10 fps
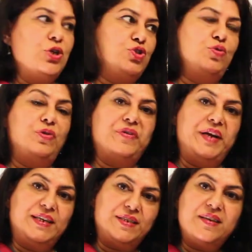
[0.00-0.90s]
So
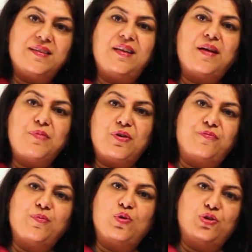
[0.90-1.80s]
greater the number of
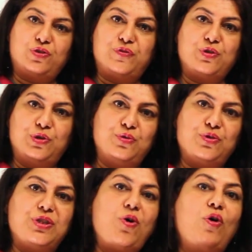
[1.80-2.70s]
moles of
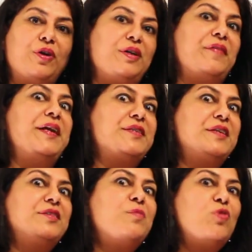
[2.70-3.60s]
solute or
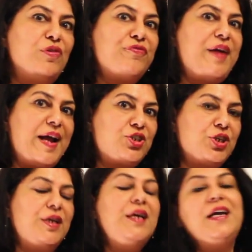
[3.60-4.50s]
greater the mole
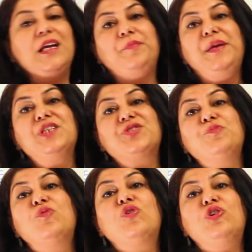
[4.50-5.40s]
fraction, it means
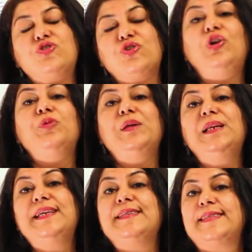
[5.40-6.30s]
more soluble
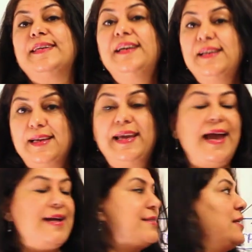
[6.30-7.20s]
is the
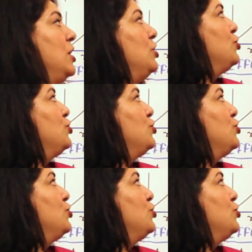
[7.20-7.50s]
gas.